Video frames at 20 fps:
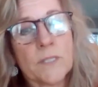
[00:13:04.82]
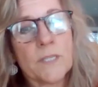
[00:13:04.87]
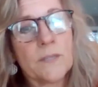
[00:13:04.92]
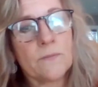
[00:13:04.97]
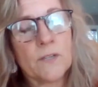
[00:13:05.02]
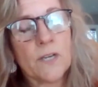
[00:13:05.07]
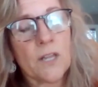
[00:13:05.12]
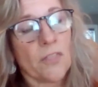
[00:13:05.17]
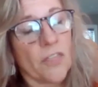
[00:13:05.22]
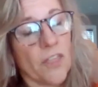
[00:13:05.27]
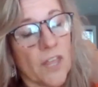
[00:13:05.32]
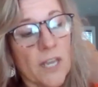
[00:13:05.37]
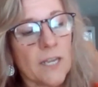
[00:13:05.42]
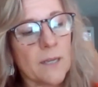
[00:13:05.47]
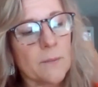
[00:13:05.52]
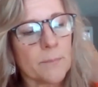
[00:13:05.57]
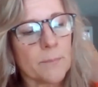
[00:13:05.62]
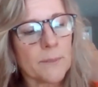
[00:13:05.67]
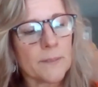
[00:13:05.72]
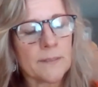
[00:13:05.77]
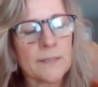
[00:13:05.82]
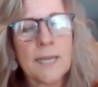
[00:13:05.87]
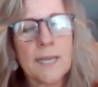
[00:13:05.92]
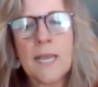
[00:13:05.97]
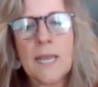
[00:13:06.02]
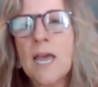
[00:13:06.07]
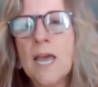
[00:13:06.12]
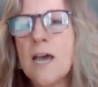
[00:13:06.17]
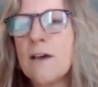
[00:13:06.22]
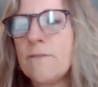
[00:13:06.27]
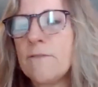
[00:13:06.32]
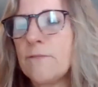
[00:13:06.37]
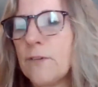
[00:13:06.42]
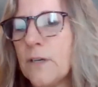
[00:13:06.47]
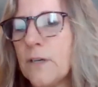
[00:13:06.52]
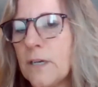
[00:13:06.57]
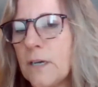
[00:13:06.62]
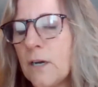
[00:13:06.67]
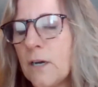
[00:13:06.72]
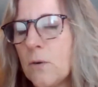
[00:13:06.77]
was even a thing, but they have
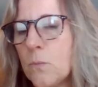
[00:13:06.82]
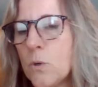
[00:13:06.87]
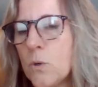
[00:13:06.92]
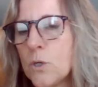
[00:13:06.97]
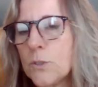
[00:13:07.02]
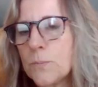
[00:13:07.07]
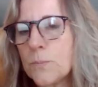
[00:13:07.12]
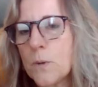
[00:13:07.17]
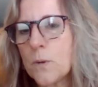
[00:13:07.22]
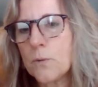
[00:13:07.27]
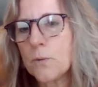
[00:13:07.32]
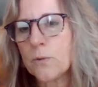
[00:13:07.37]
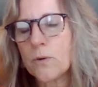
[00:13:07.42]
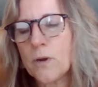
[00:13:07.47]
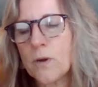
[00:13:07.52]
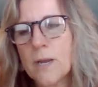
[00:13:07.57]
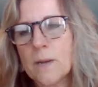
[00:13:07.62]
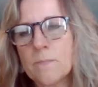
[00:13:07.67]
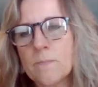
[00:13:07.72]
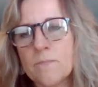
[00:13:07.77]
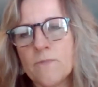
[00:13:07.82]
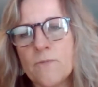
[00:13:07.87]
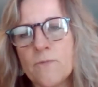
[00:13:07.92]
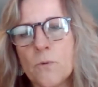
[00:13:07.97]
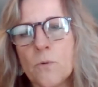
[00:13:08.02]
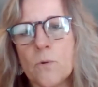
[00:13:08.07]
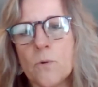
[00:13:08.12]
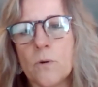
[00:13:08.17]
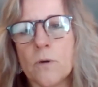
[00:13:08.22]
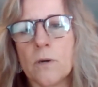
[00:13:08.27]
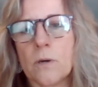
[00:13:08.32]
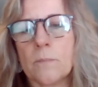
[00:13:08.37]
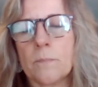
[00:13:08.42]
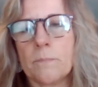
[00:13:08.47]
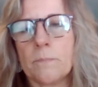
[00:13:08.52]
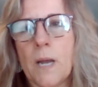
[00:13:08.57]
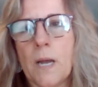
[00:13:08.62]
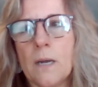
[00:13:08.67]
a awards program for